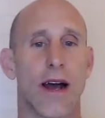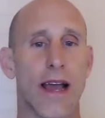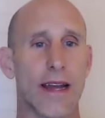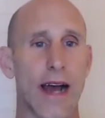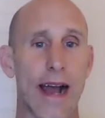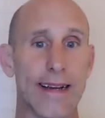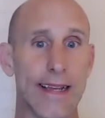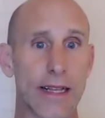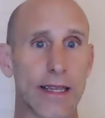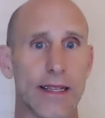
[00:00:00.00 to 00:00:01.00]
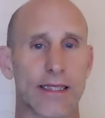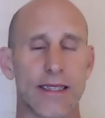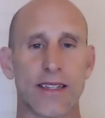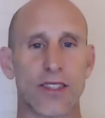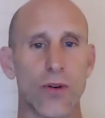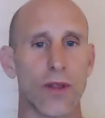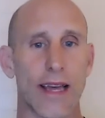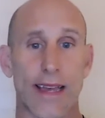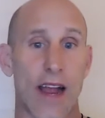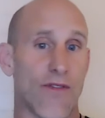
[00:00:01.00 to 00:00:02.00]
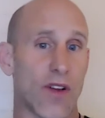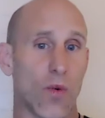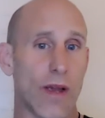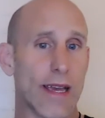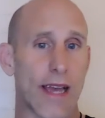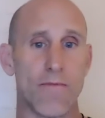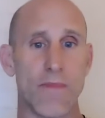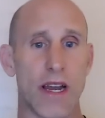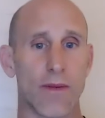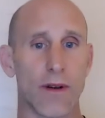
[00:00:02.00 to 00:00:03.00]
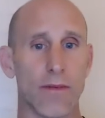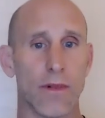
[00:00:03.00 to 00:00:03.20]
And ideally, let's do it like every week at minimum,